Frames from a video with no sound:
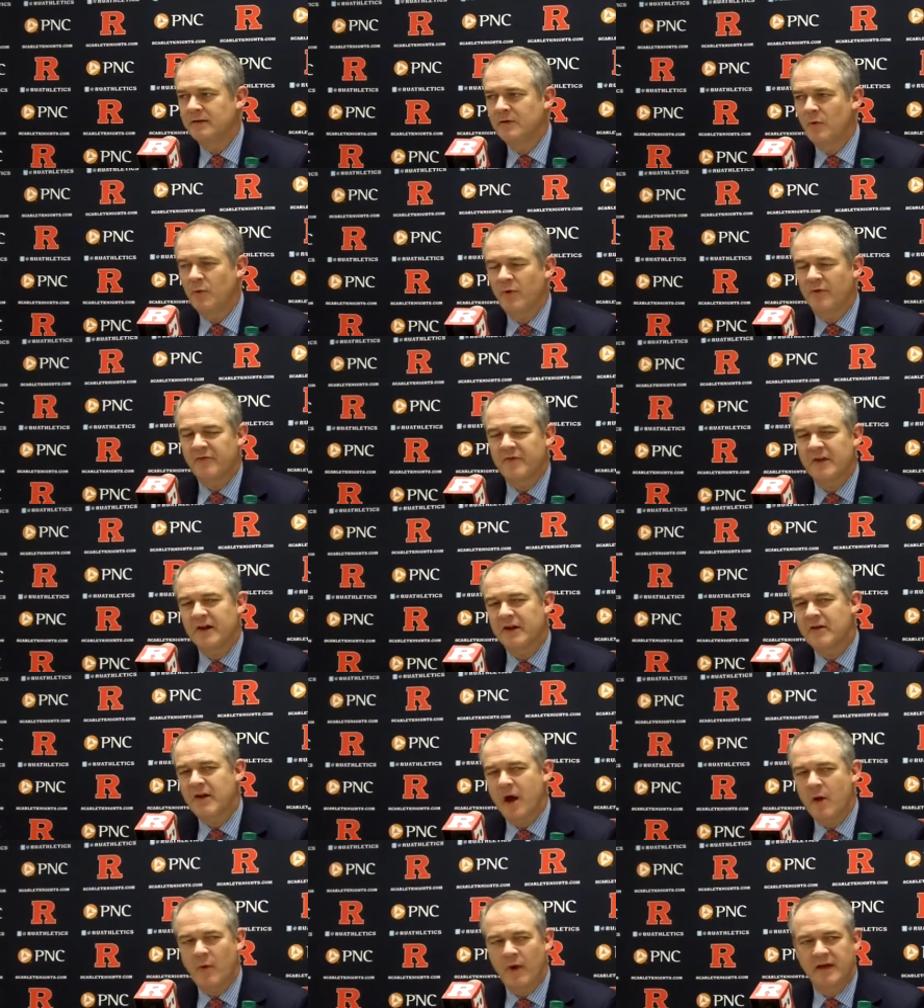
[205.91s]
you know, we're
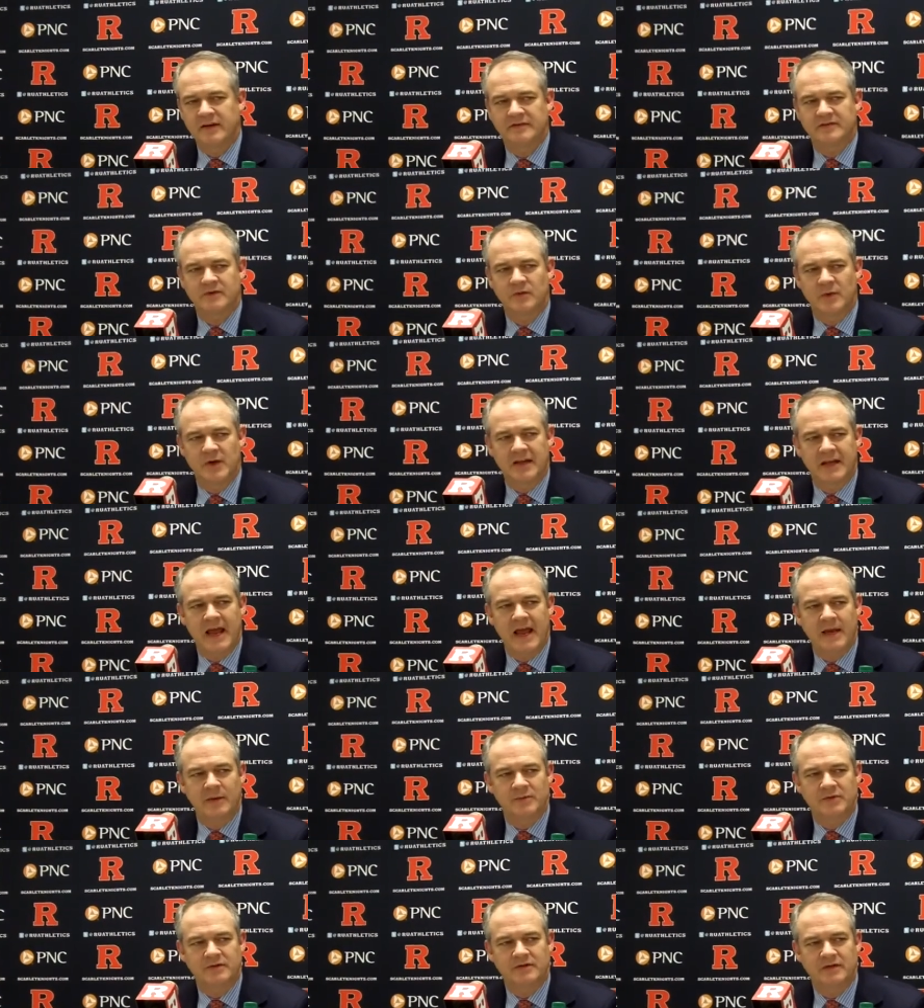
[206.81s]
figuring out ways to win
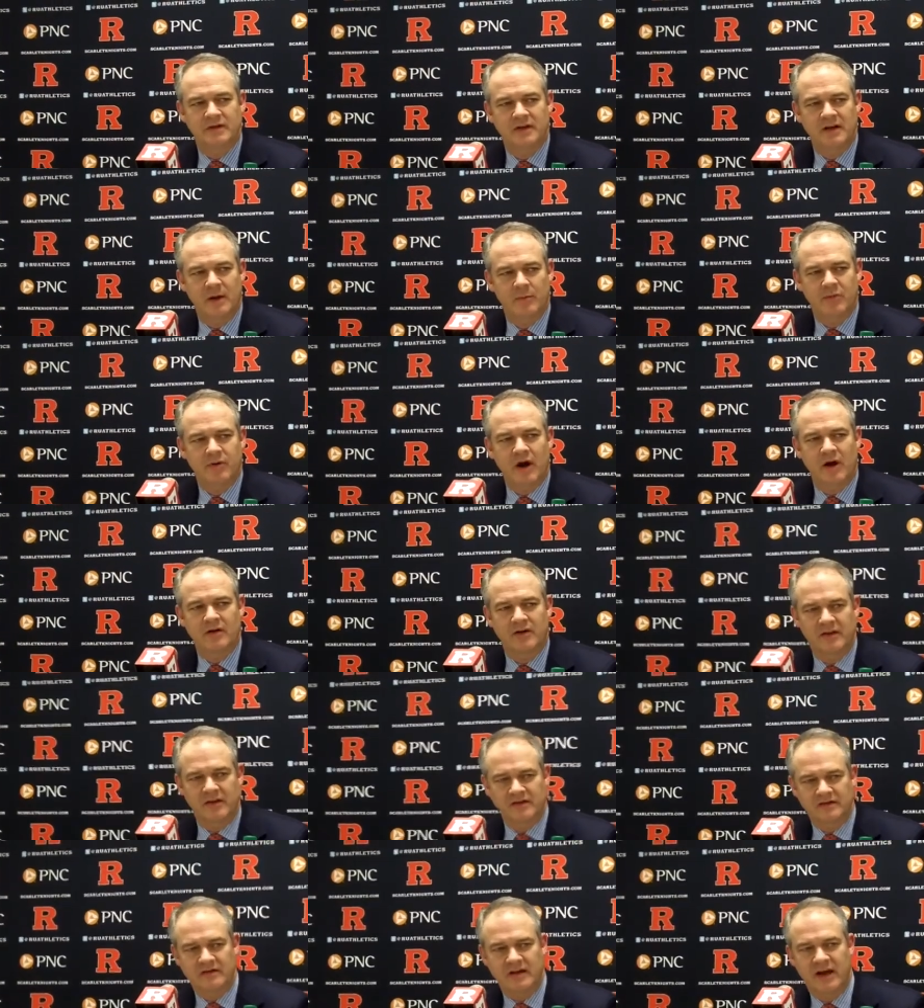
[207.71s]
games, and I'm proud
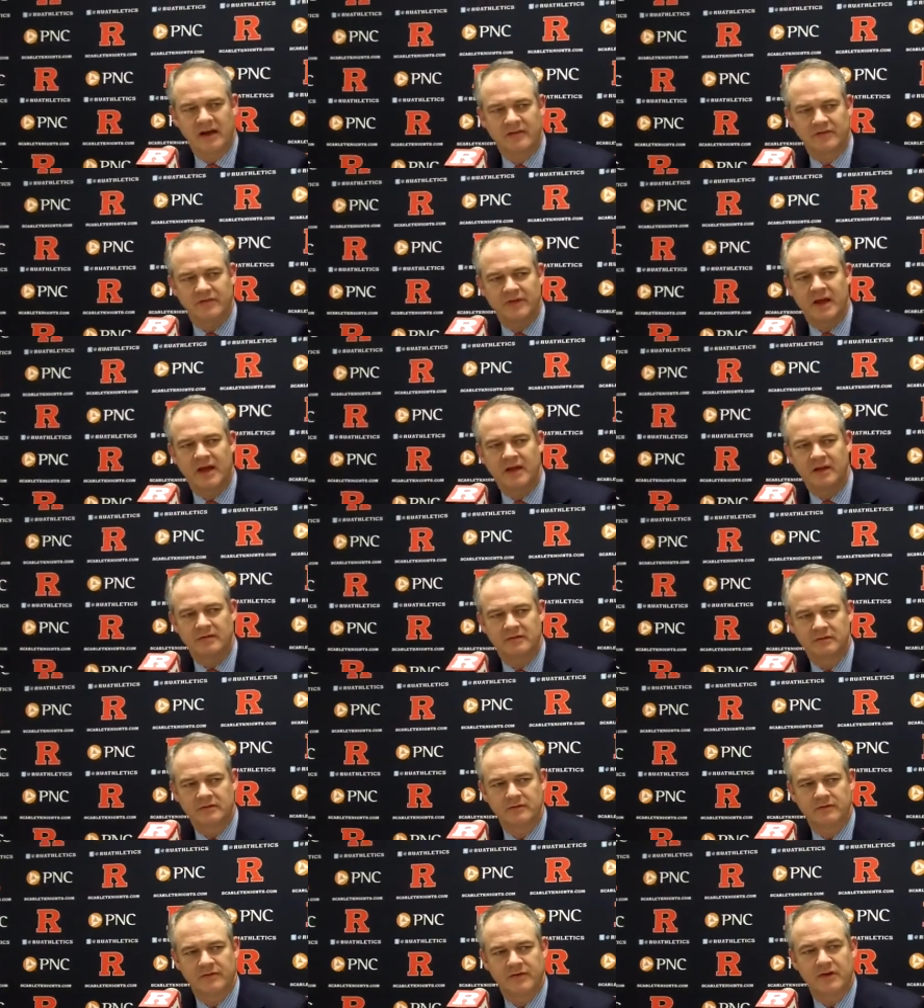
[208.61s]
of these guys for that.
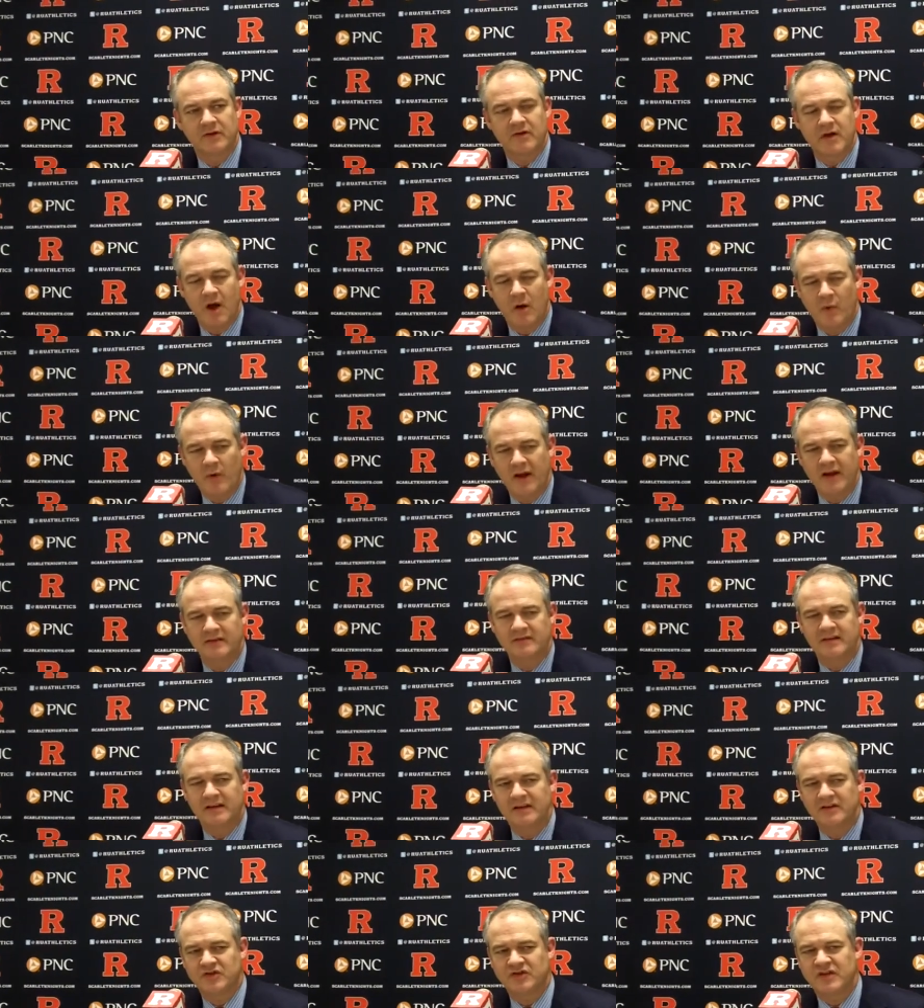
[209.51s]
Figuring out
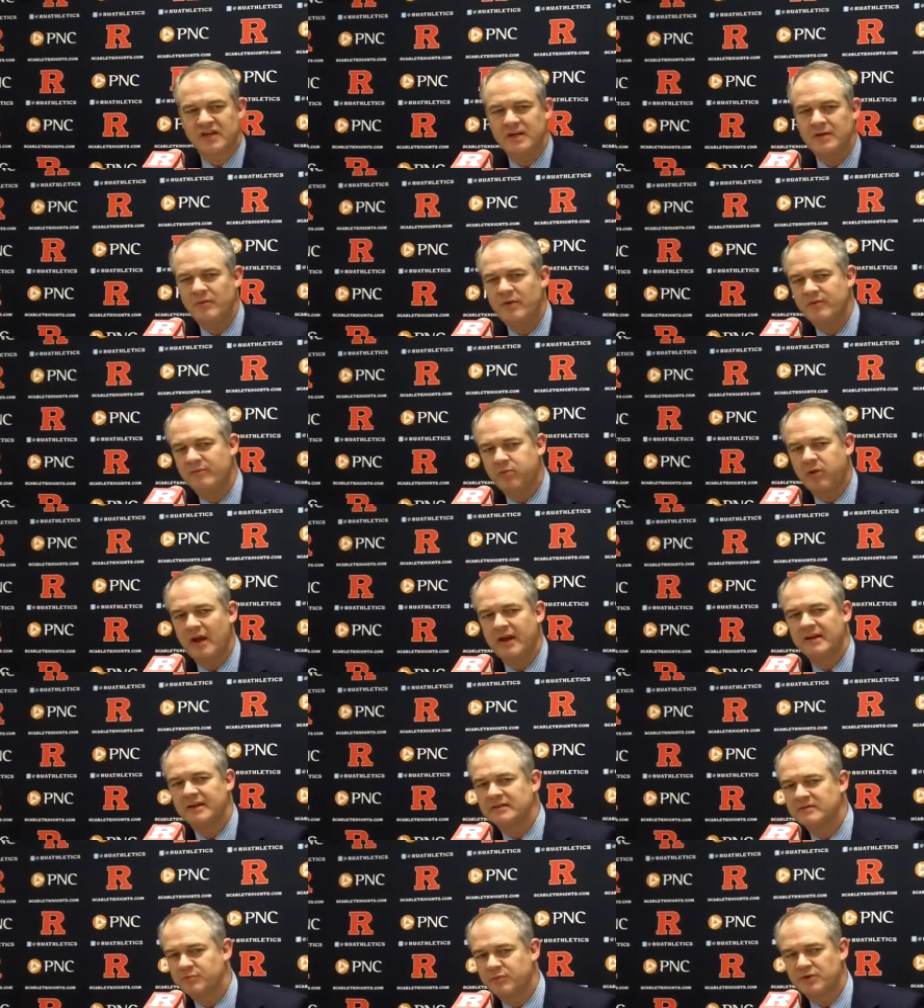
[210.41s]
ways. Each team we've
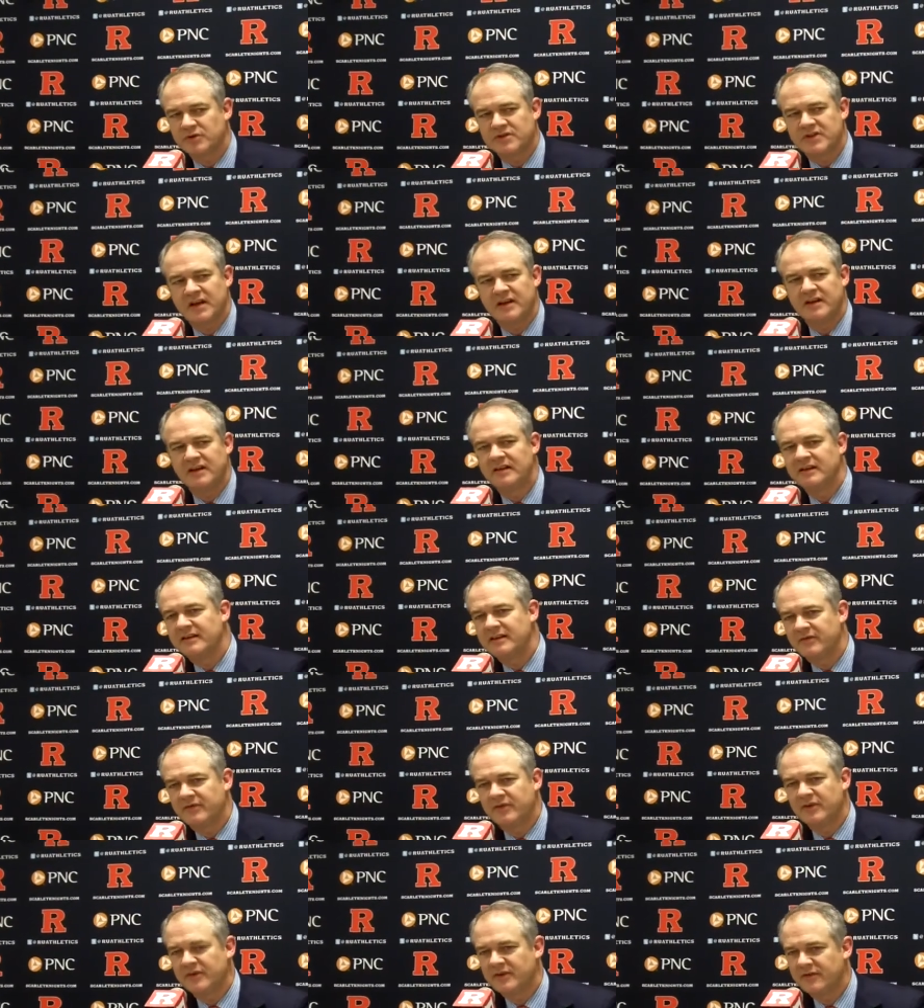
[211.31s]
played has presented a
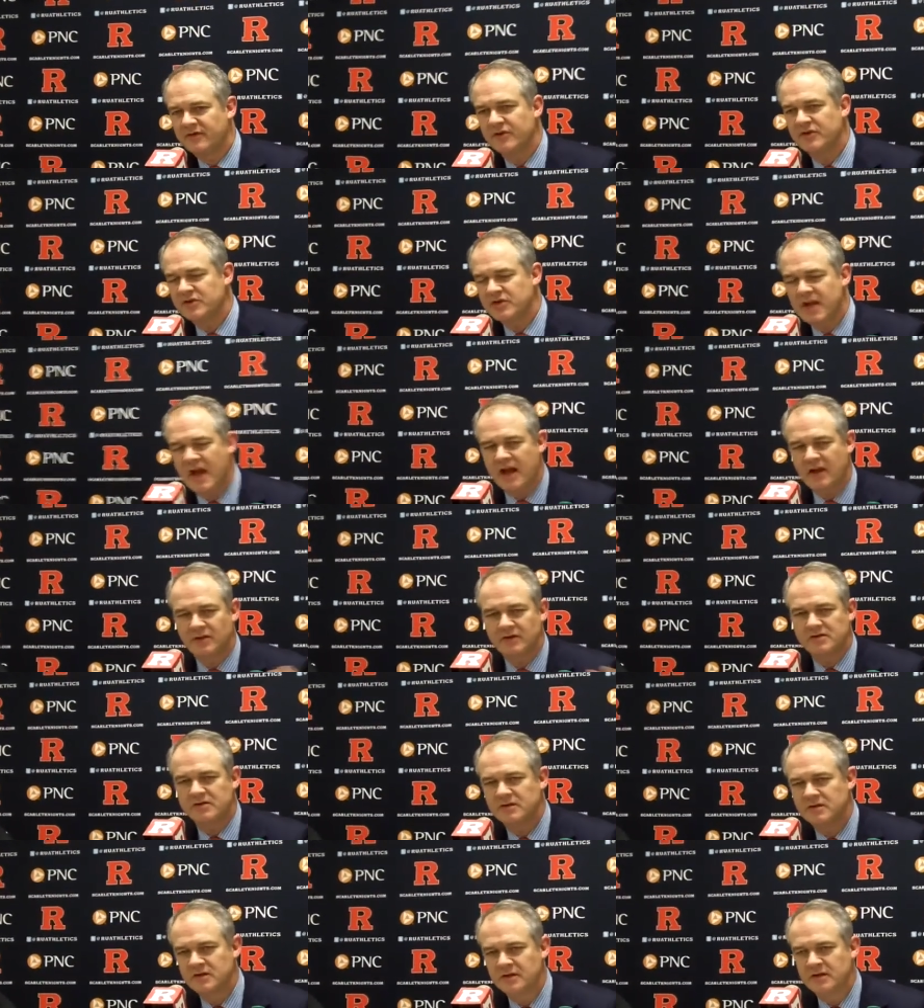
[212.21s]
different, different
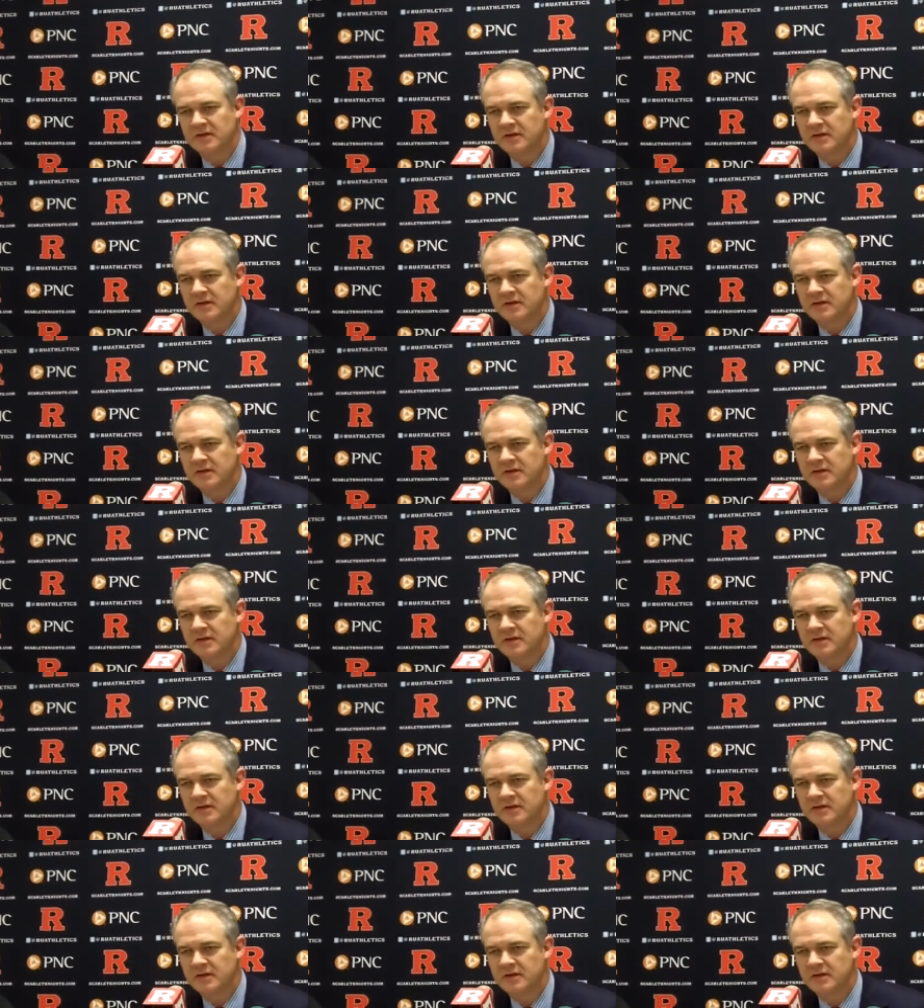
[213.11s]
challenge.